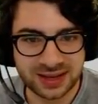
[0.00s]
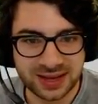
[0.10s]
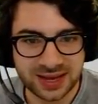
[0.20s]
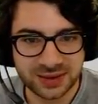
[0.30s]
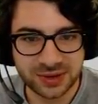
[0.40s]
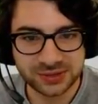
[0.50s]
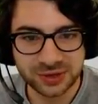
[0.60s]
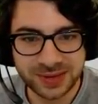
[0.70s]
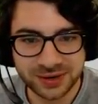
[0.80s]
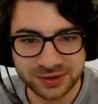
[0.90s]
And when I talk
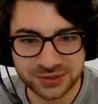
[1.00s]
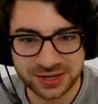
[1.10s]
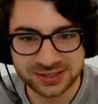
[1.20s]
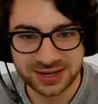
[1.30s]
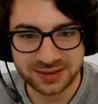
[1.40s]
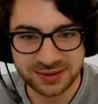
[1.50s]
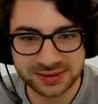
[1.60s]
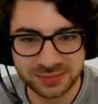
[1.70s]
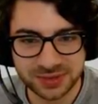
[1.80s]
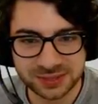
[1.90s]
about contrast, I mean
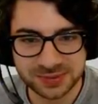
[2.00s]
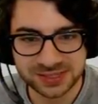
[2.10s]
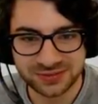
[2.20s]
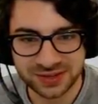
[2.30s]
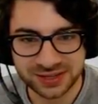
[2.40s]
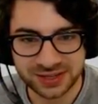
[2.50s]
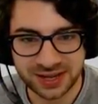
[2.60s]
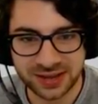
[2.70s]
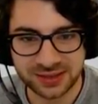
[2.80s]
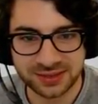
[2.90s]
pretty specifically
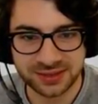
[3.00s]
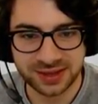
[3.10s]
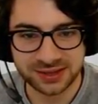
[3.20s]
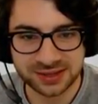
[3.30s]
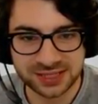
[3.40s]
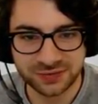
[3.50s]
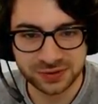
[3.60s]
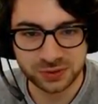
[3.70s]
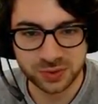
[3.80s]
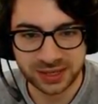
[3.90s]
like the
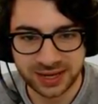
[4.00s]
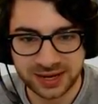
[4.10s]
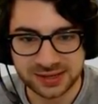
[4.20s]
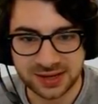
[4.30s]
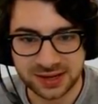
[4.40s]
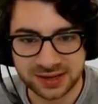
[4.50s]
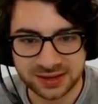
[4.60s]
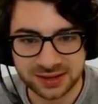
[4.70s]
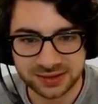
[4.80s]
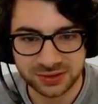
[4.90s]
difference between light and dark.
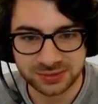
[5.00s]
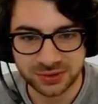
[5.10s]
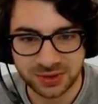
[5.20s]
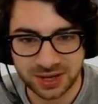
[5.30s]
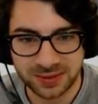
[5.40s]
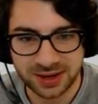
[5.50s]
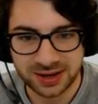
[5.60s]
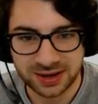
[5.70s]
That's what I'm talking about.